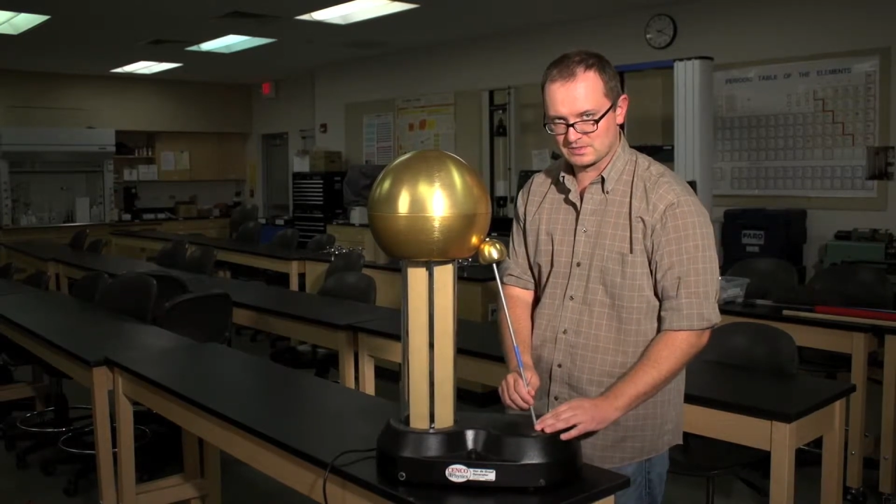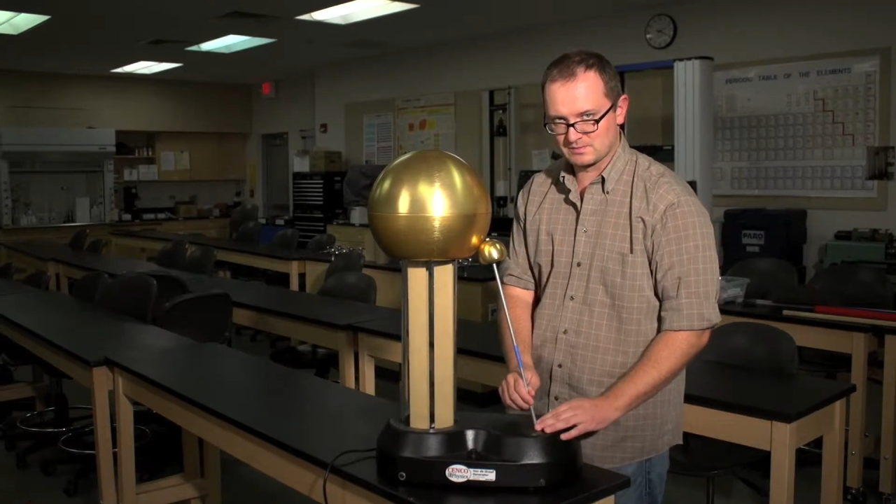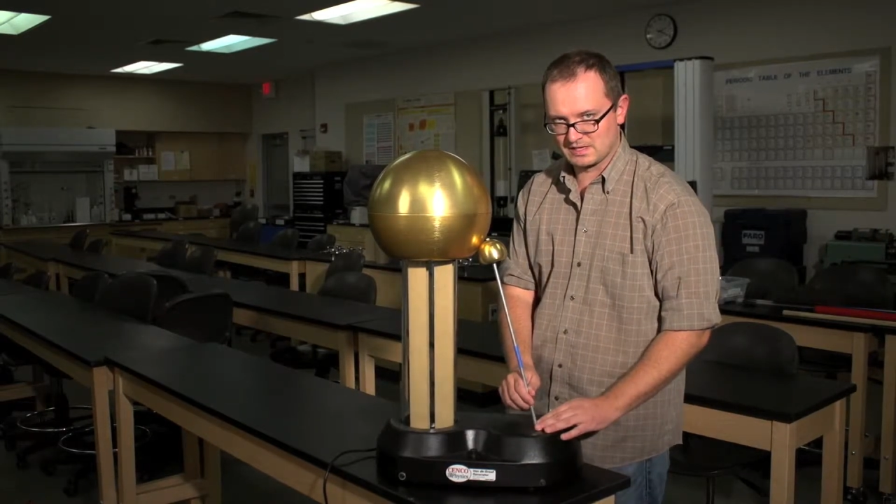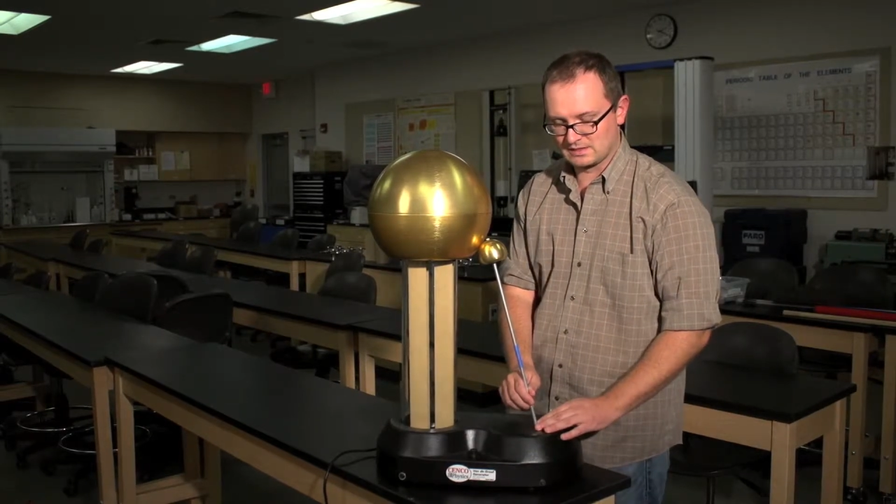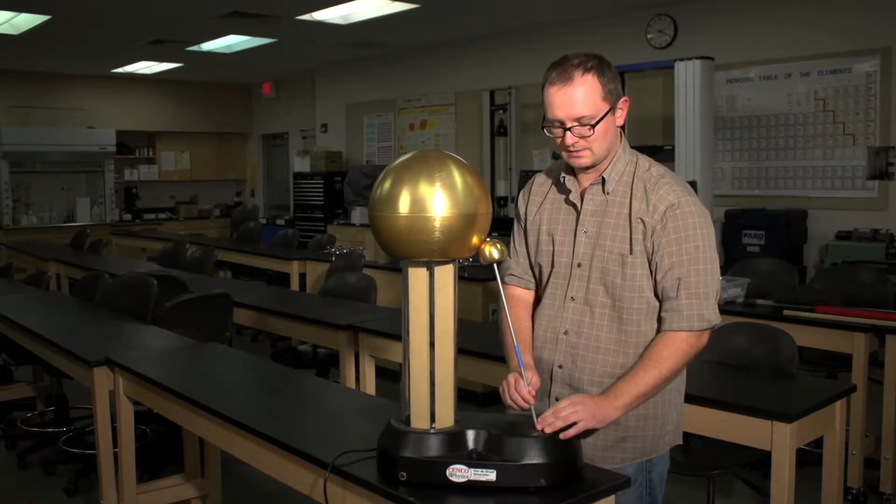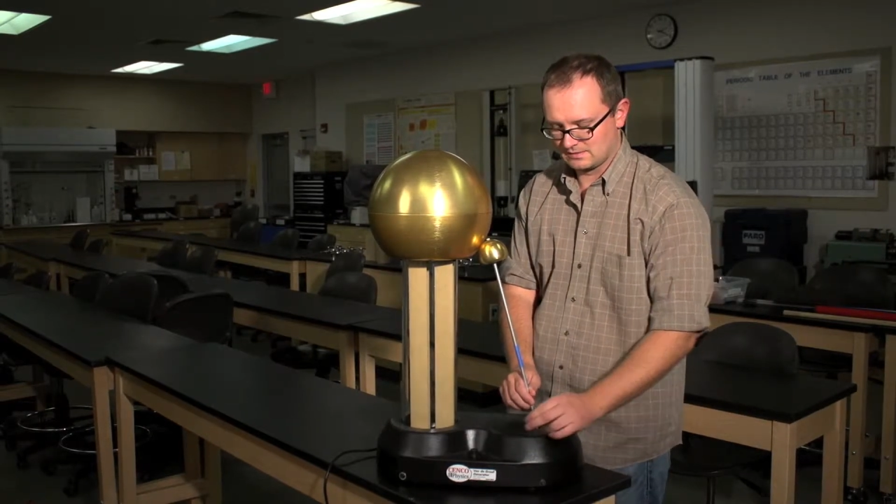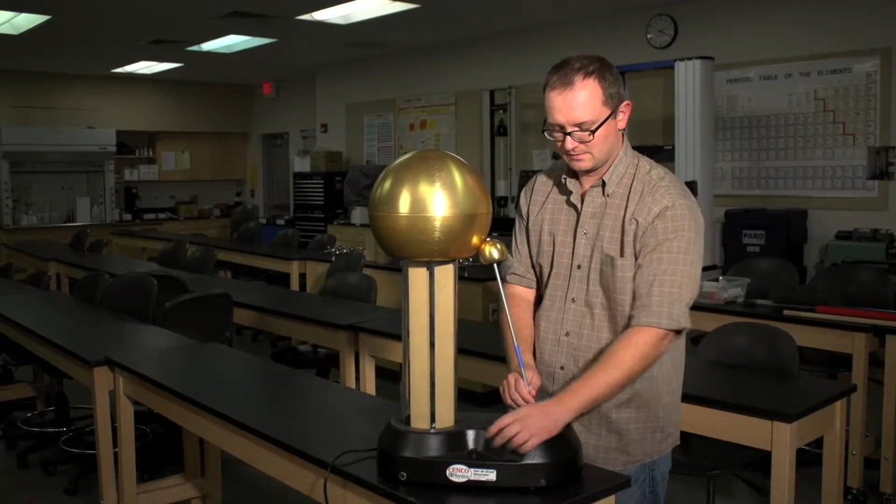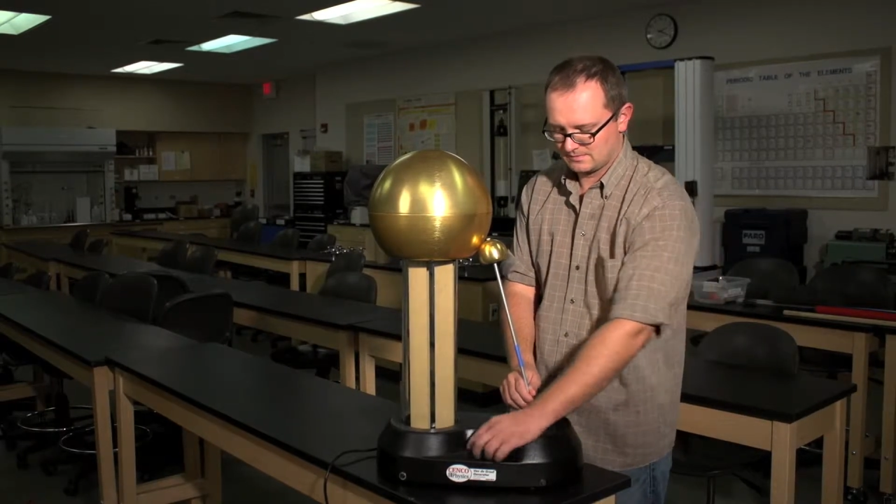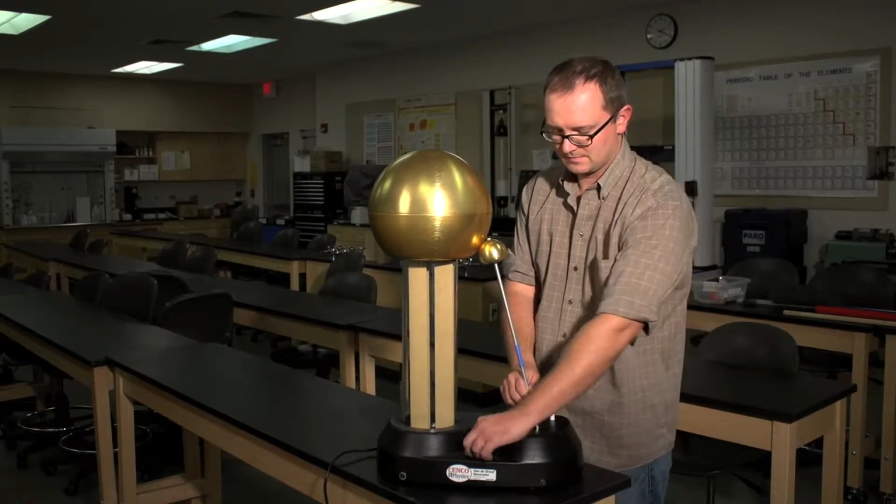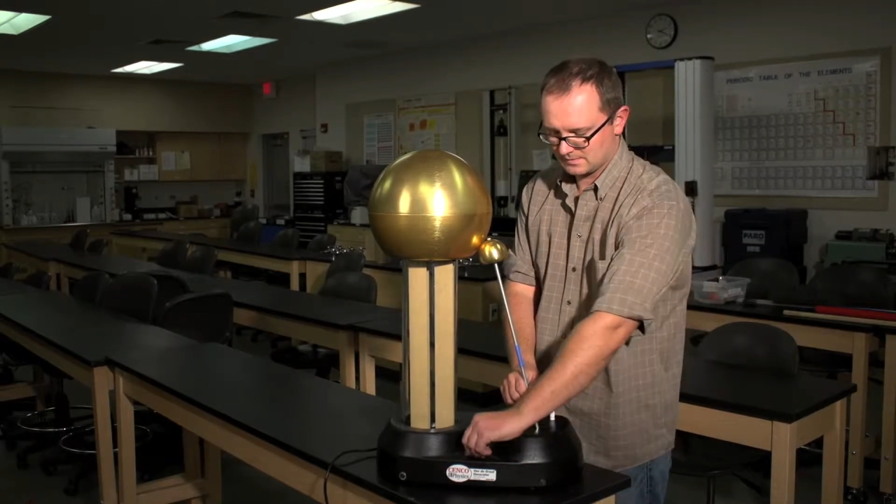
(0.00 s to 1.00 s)
speed.
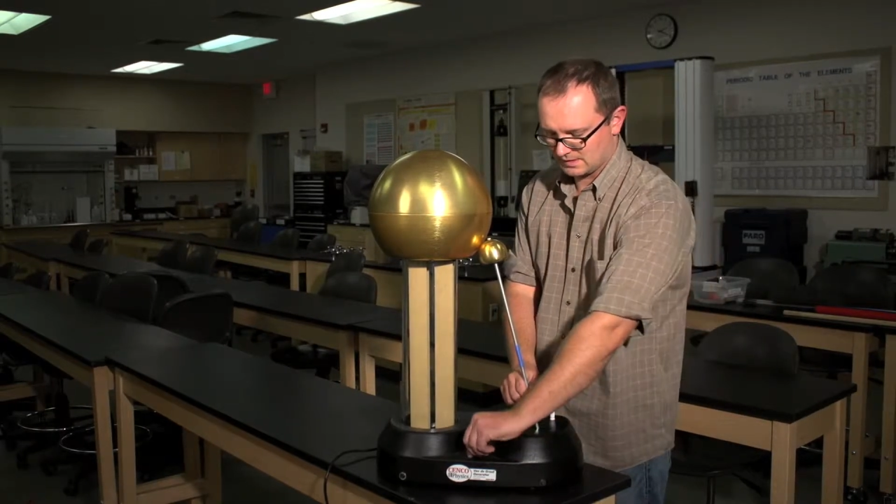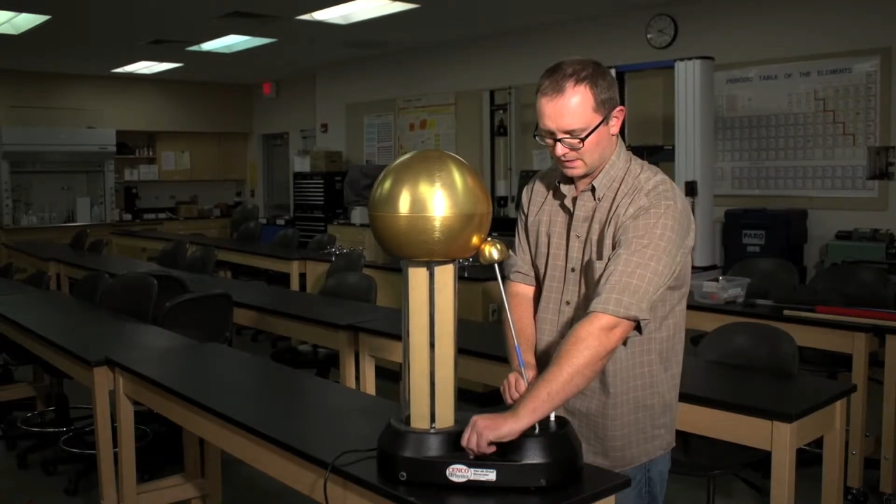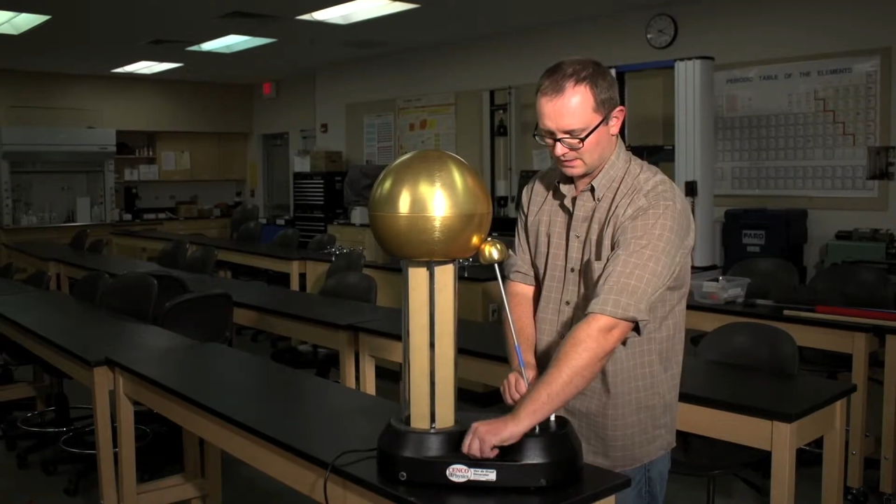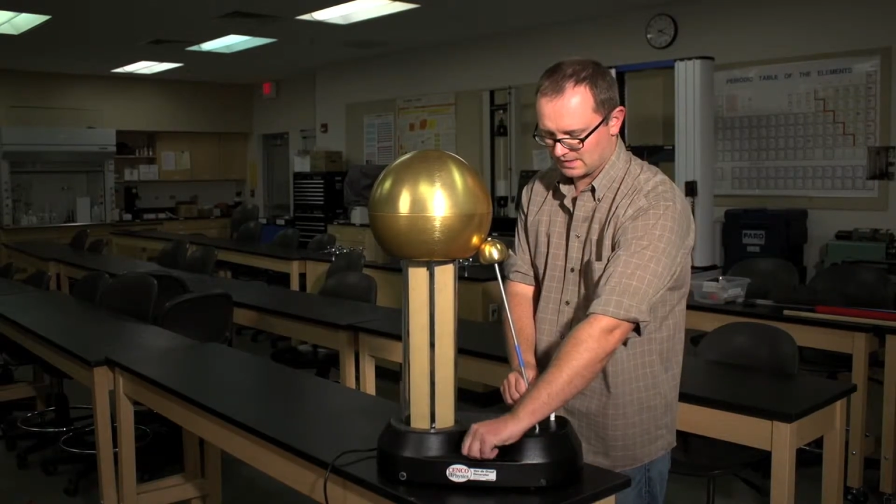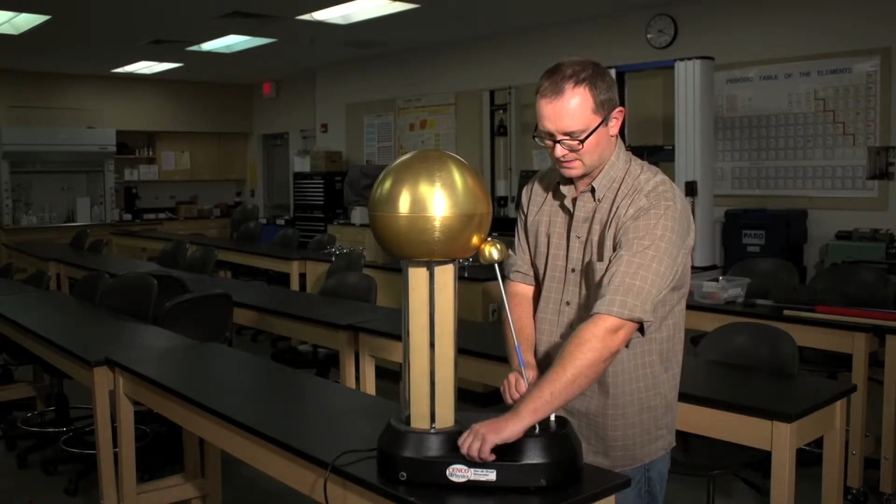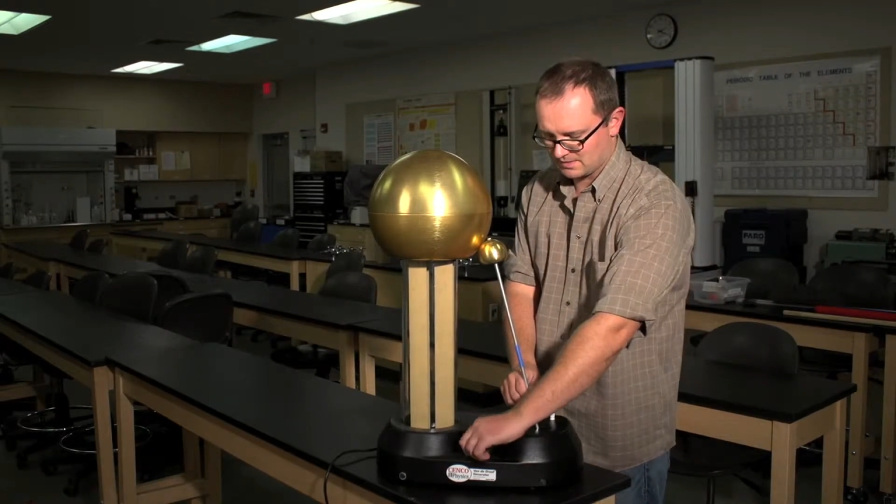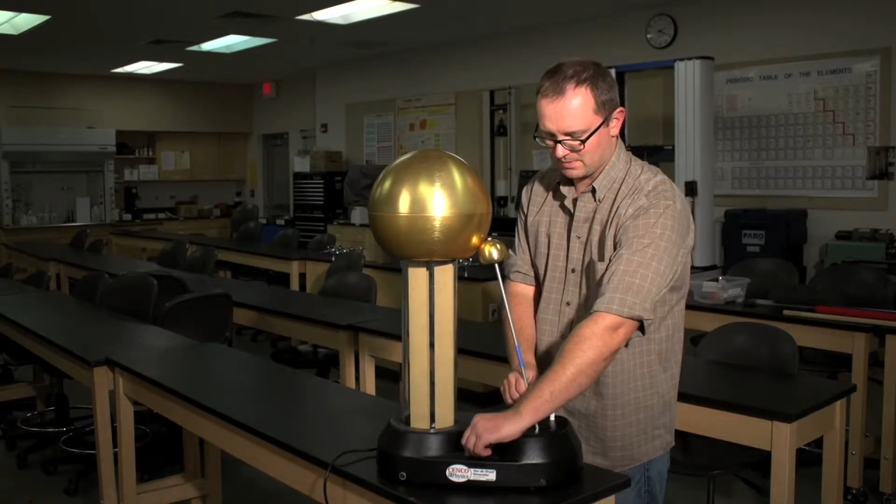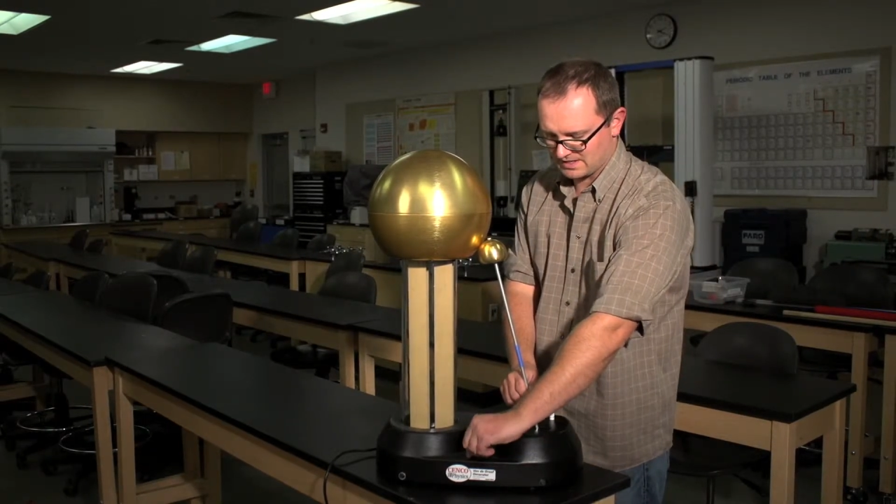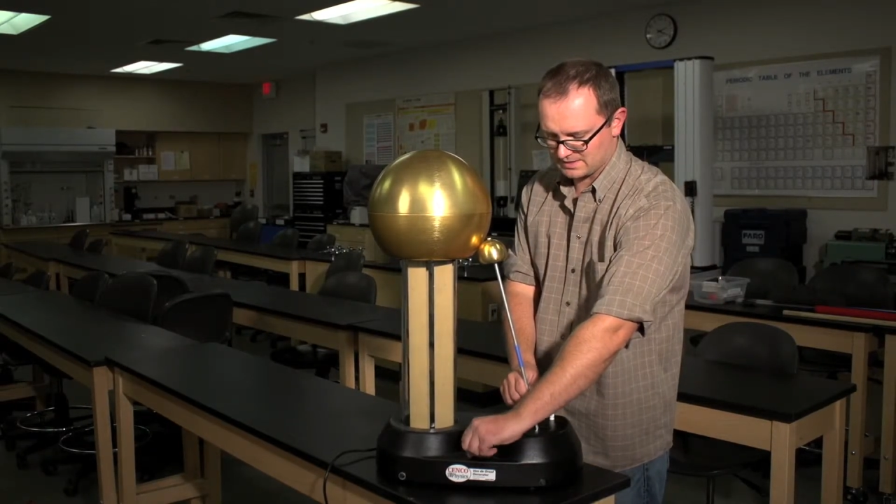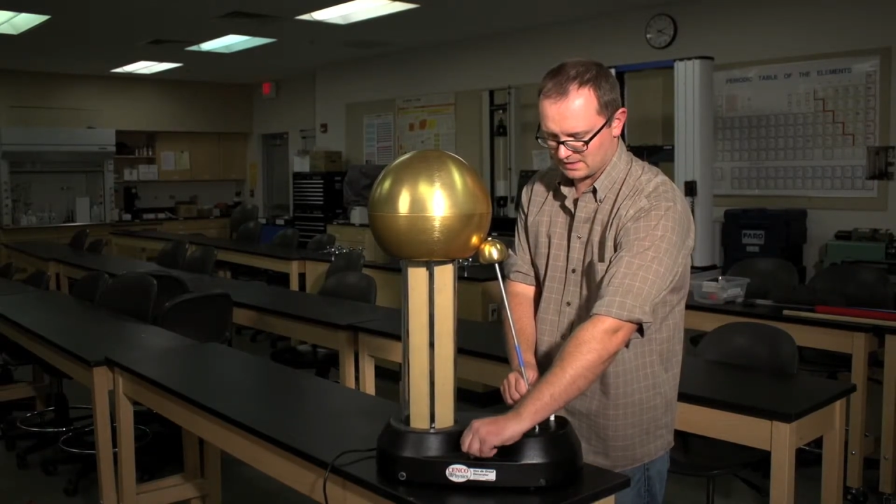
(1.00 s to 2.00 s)
Okay, that's the basic